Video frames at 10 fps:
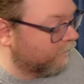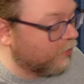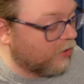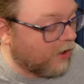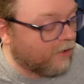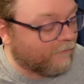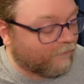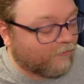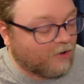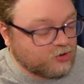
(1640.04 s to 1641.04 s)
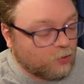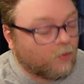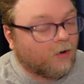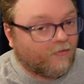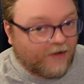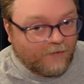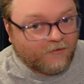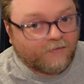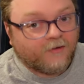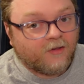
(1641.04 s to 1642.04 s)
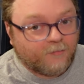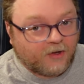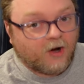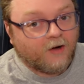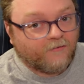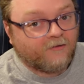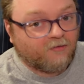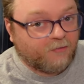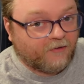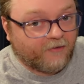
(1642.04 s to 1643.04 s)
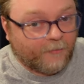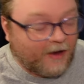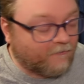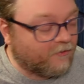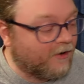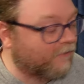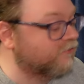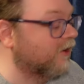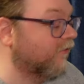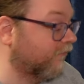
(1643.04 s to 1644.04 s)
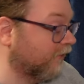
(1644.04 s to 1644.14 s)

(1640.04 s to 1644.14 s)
Picard and Strange New Worlds, obviously. The Picard series picks up after Next Gen.